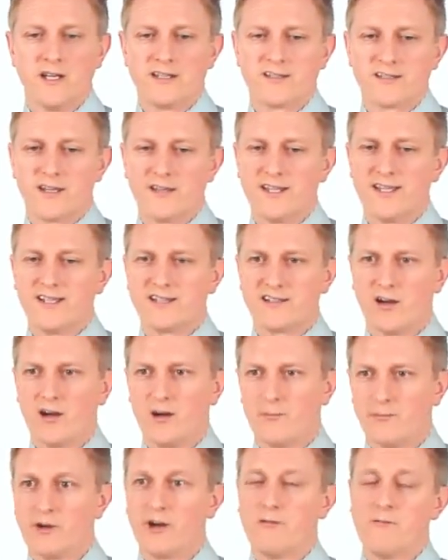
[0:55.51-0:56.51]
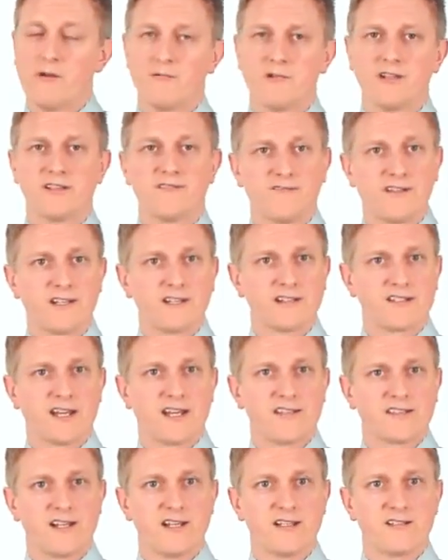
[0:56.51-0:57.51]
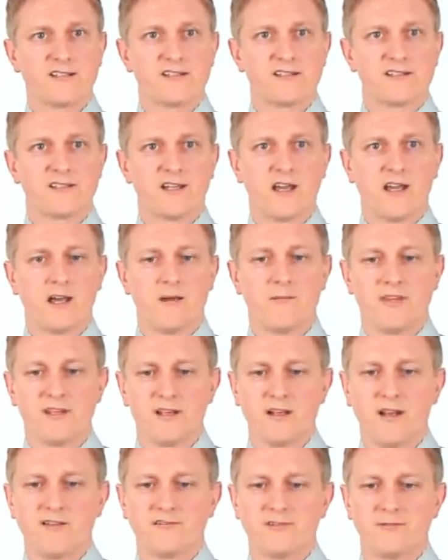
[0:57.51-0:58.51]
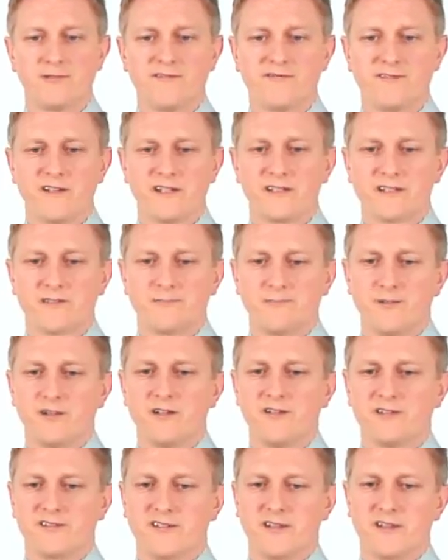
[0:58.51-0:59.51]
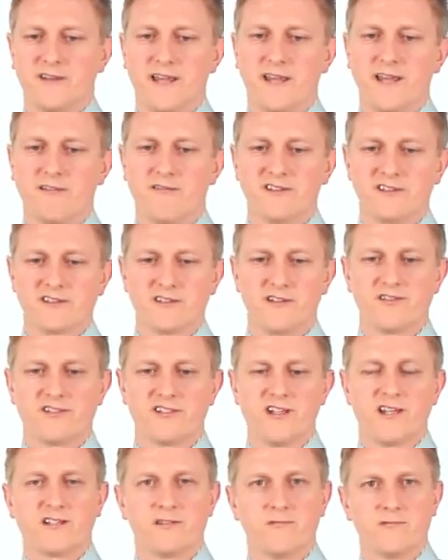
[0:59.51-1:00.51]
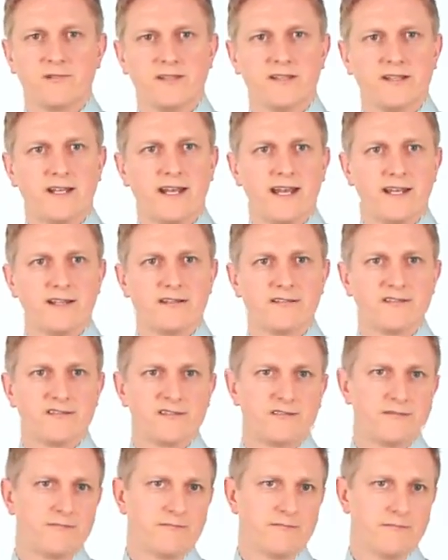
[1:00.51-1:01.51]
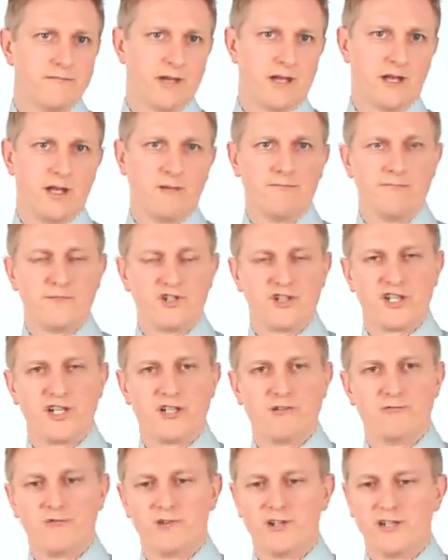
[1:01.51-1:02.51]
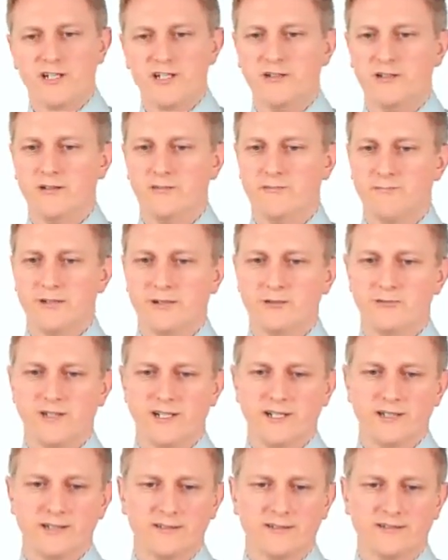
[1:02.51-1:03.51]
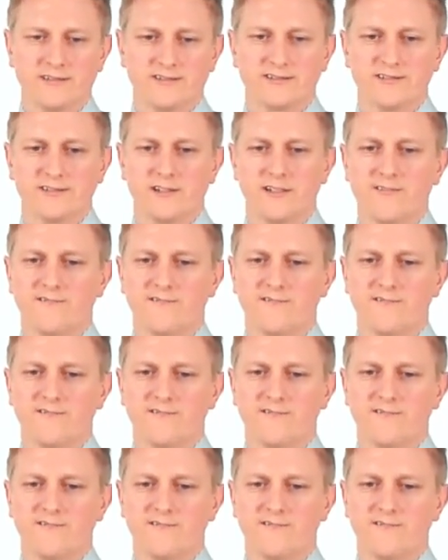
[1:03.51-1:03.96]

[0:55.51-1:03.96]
So these are primarily fixed assets. They don't have to be fixed, but they're associated with the land, machinery, buildings,